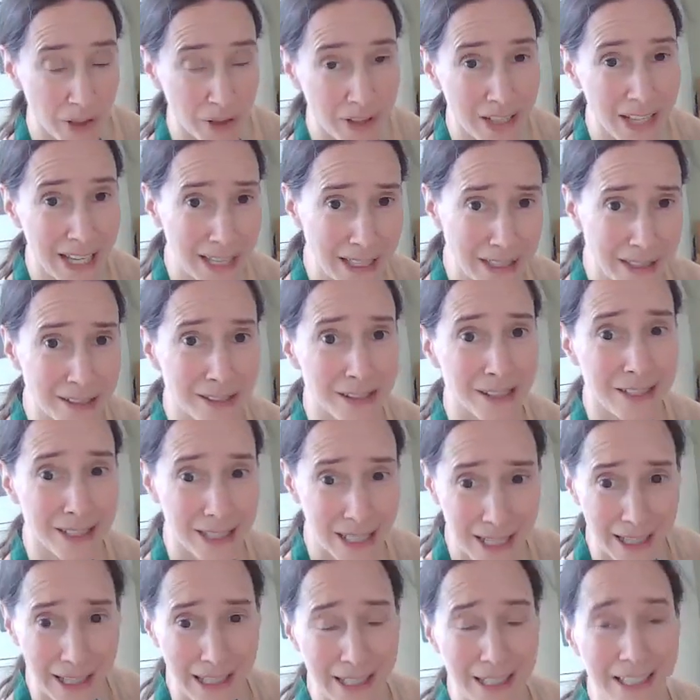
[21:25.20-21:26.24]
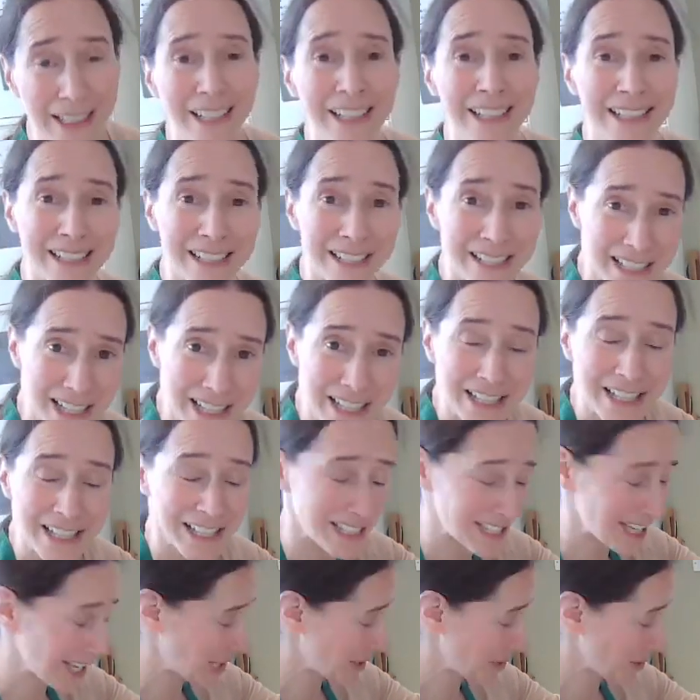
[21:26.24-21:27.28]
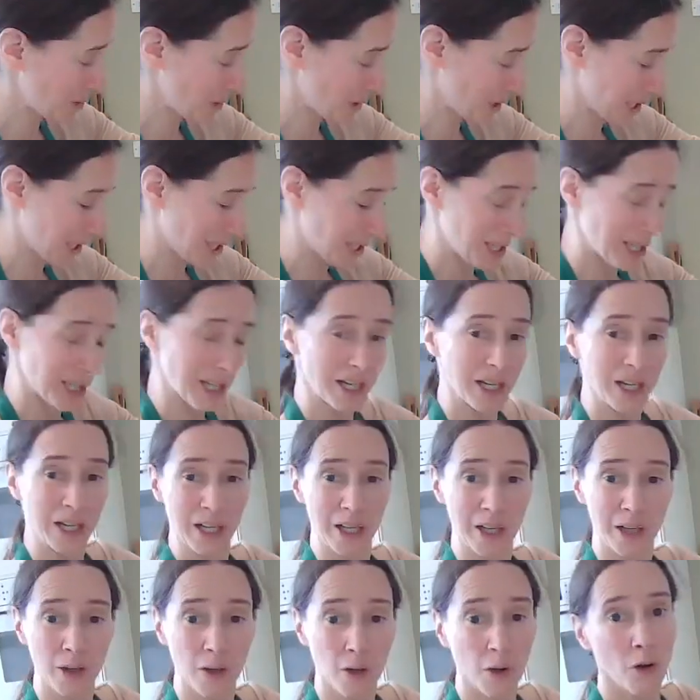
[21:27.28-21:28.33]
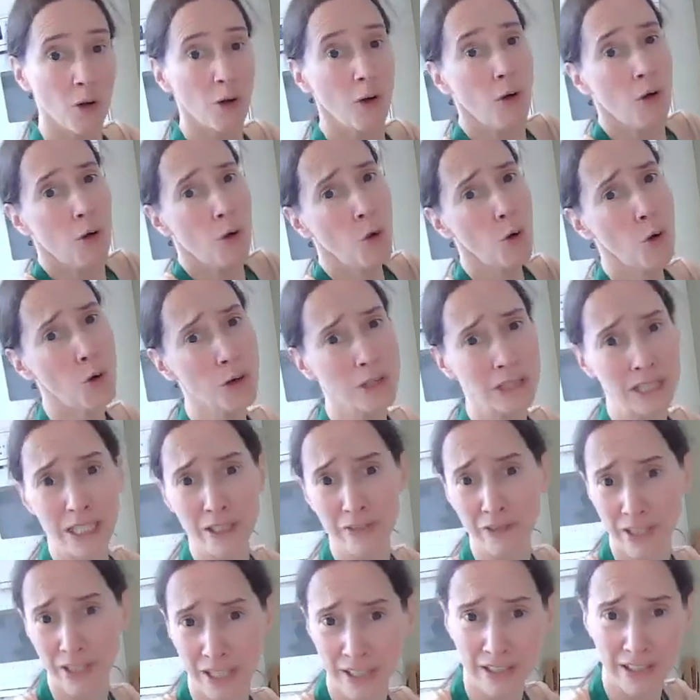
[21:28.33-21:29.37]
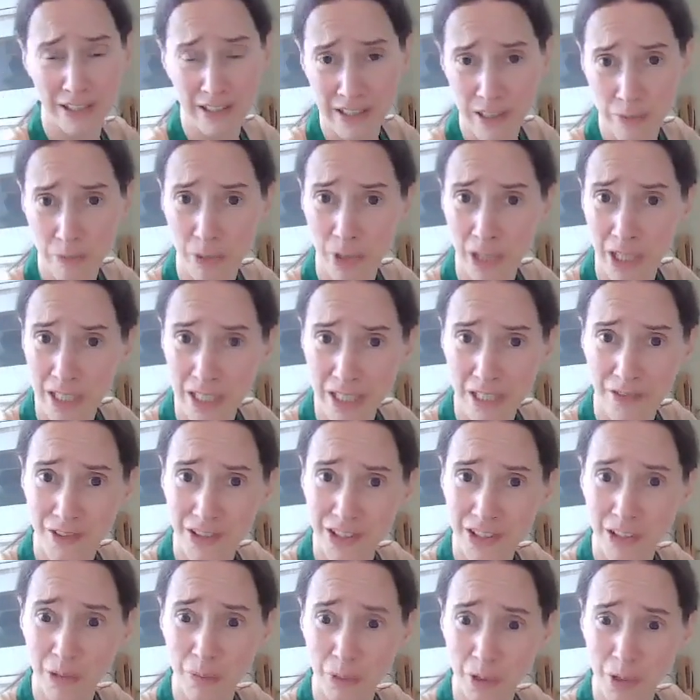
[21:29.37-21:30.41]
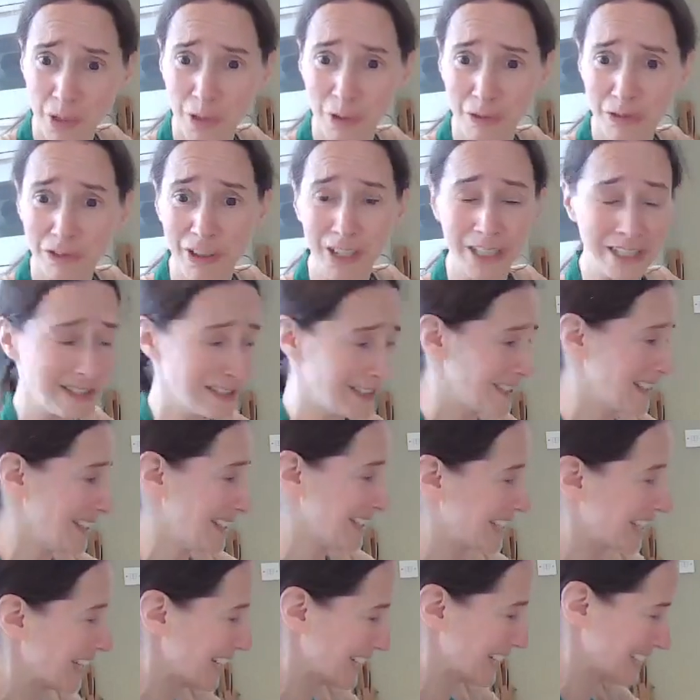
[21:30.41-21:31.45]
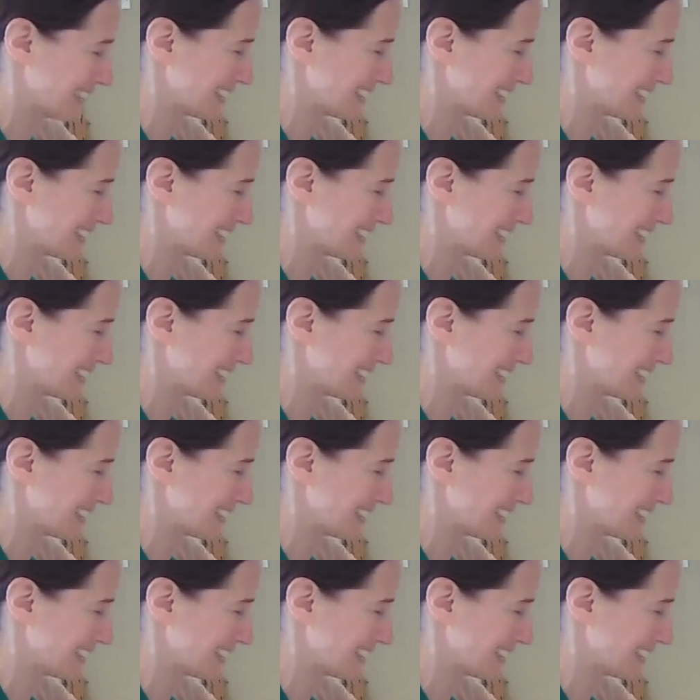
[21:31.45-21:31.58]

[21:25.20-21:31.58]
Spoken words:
at the end of the day to take it out, or leave it as a surprise for someone who finds it.